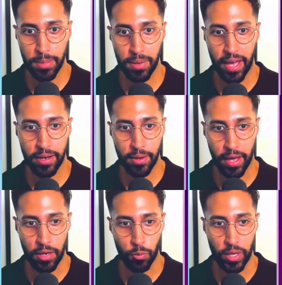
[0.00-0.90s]
plan
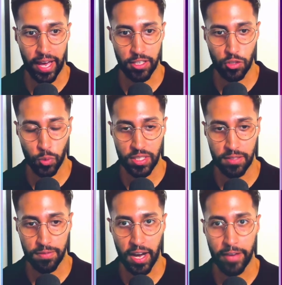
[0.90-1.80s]
and we had
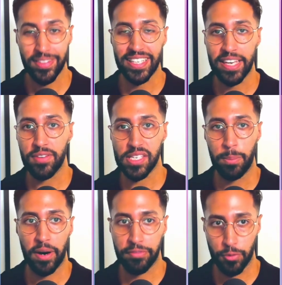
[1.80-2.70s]
25 to give it some
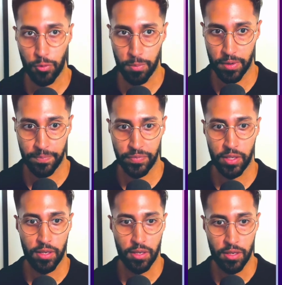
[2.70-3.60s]
buffer room.
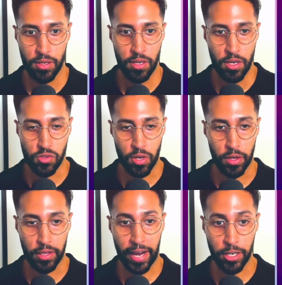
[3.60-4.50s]
So
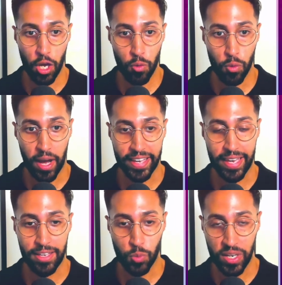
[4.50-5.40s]
I know I
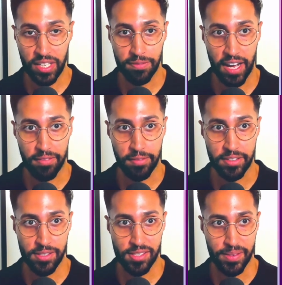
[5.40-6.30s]
get 25
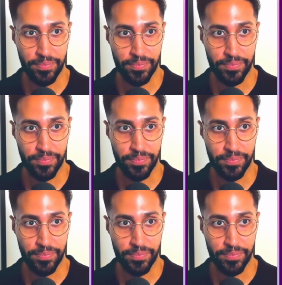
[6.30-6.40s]
ovens.